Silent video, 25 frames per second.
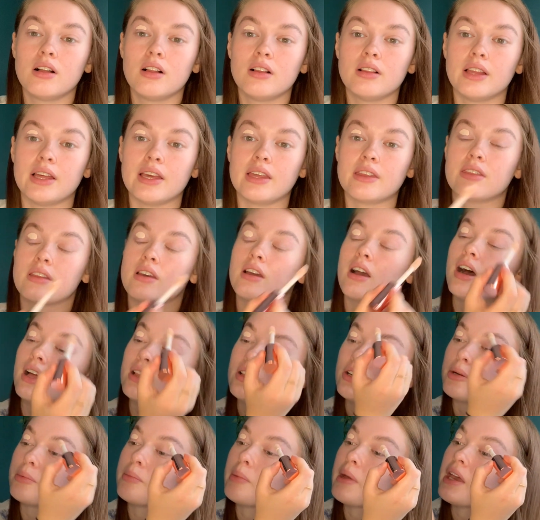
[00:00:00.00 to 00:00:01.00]
like the
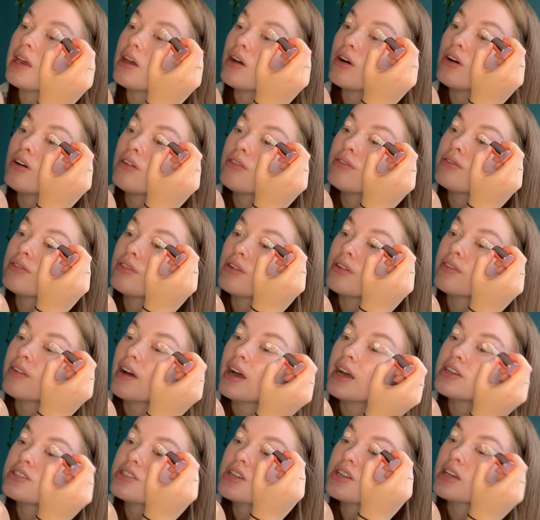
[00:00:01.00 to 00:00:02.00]
colour payoff of
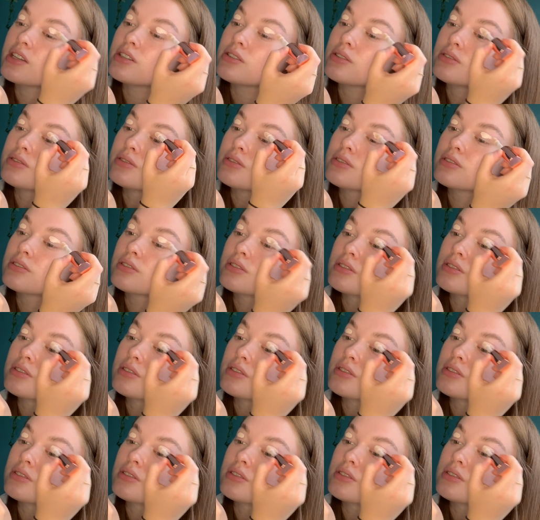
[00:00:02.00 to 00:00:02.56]
eyeshadows.